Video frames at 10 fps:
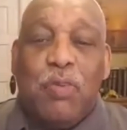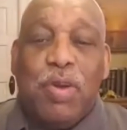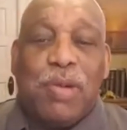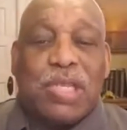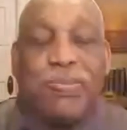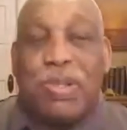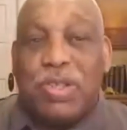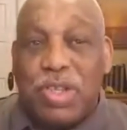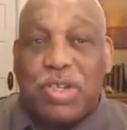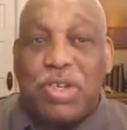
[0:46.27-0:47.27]
we must
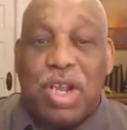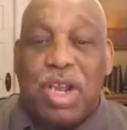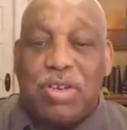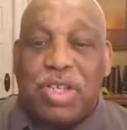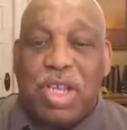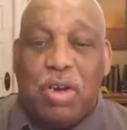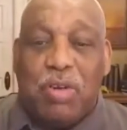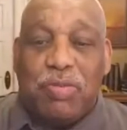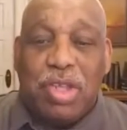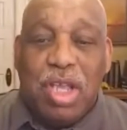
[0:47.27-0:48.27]
position
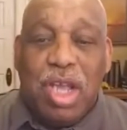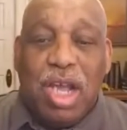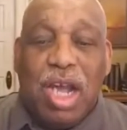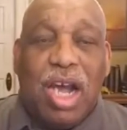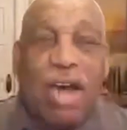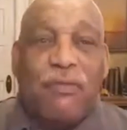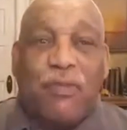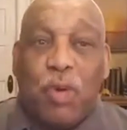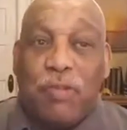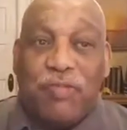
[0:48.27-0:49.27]
ourselves uh,
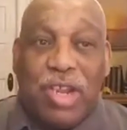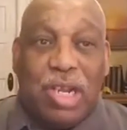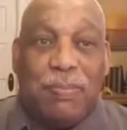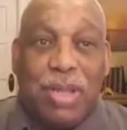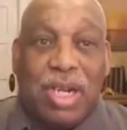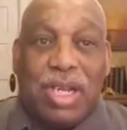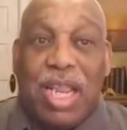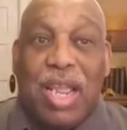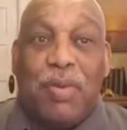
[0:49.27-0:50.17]
for availability.